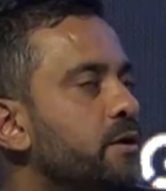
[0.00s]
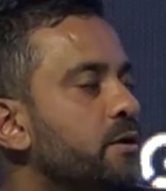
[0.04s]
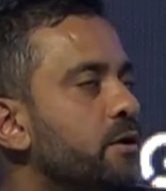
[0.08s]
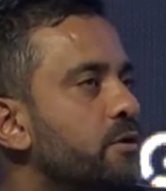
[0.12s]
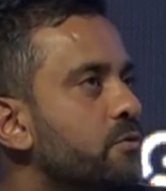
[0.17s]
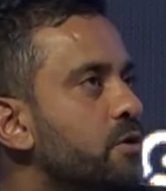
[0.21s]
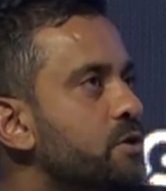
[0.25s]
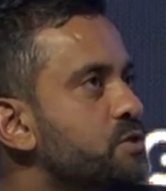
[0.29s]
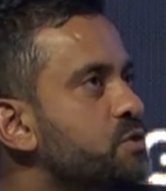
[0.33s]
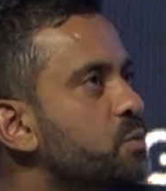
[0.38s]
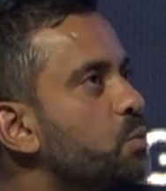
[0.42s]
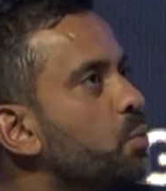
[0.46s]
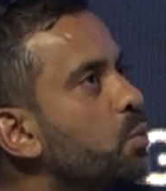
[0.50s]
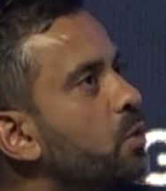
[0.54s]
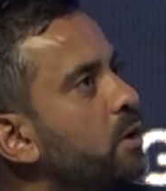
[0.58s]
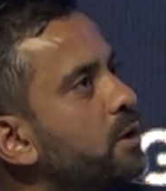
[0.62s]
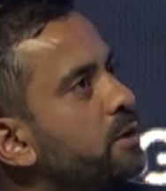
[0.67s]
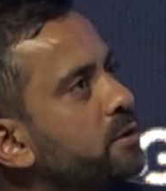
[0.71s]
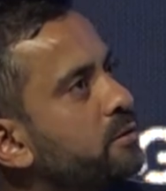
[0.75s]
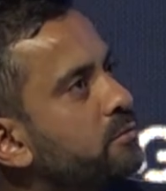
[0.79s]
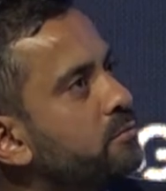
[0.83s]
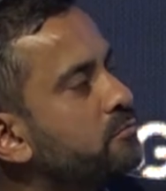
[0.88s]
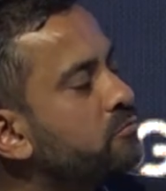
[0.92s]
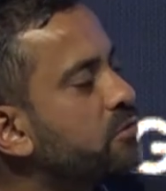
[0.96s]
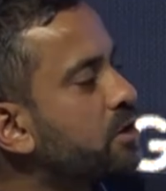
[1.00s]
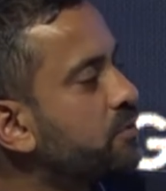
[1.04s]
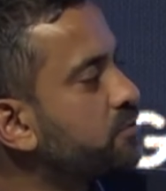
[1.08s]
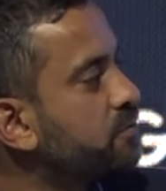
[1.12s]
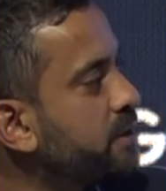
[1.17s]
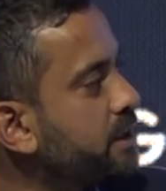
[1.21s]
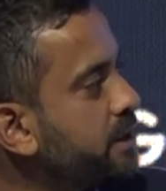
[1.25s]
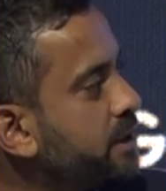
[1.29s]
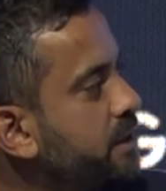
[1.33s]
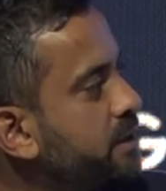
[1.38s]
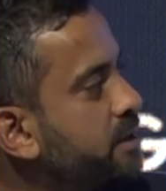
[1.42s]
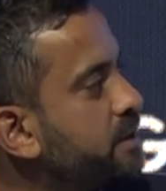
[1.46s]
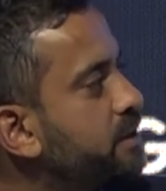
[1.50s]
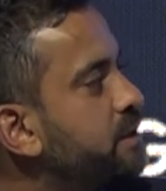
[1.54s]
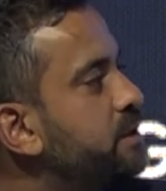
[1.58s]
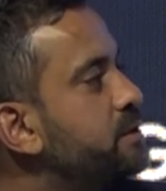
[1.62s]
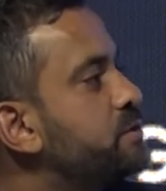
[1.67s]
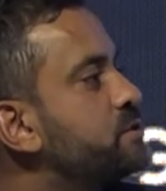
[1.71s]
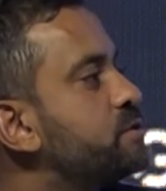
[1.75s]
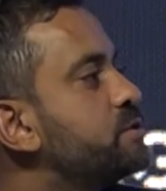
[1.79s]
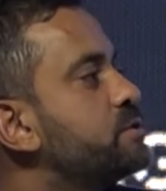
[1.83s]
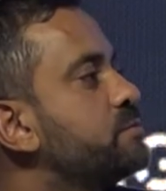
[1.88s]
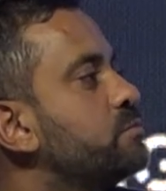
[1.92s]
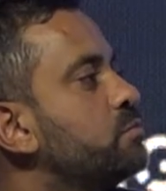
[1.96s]
Horizon 1 roughly
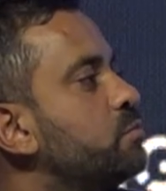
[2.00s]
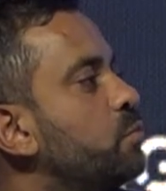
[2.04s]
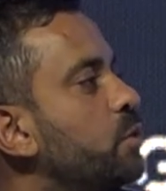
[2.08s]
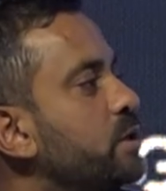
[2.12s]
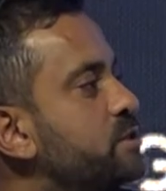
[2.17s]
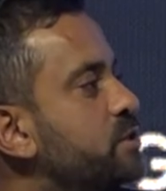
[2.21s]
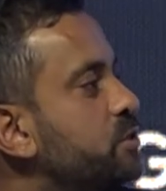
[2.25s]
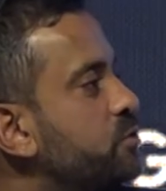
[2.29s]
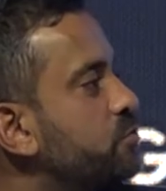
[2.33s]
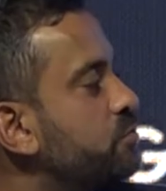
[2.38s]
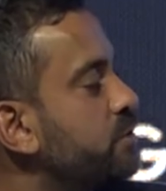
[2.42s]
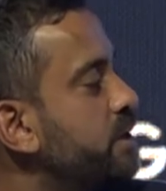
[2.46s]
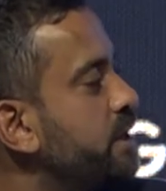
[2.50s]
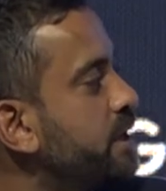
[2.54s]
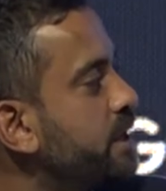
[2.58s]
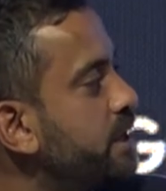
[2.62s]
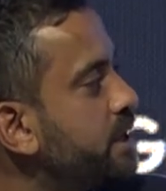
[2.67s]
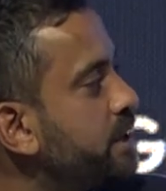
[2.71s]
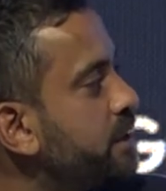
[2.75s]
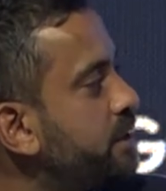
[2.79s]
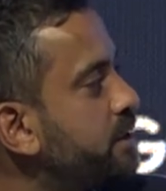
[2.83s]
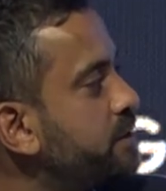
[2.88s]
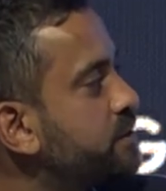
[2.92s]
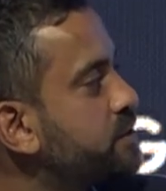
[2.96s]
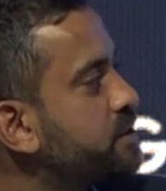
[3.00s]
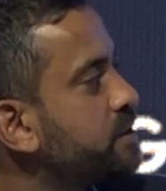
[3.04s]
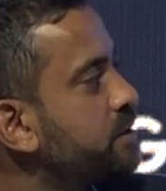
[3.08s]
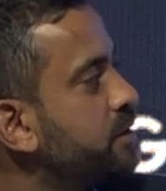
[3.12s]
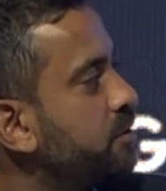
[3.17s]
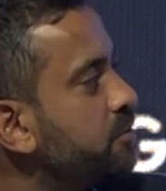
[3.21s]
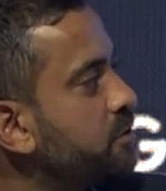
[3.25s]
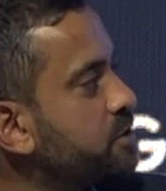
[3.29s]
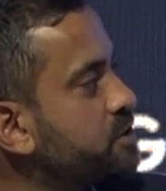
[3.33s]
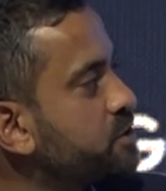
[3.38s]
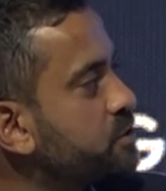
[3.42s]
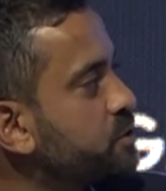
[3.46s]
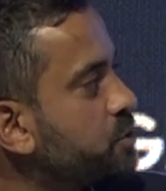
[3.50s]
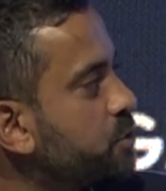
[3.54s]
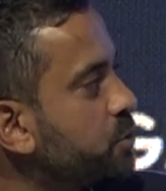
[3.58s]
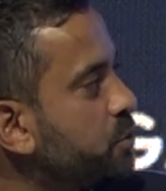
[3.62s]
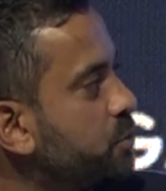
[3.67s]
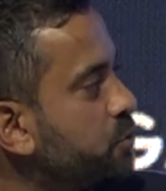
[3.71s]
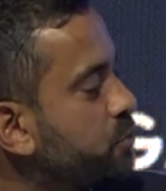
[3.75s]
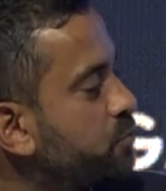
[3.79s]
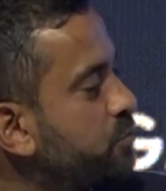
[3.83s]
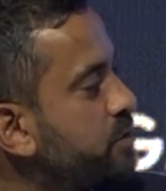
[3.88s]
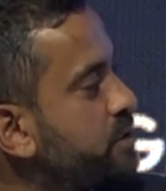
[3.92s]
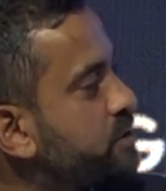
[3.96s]
is 1 to 3 years, Horizon
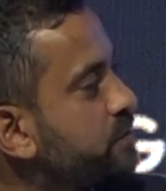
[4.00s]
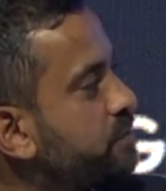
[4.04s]
2, 3 to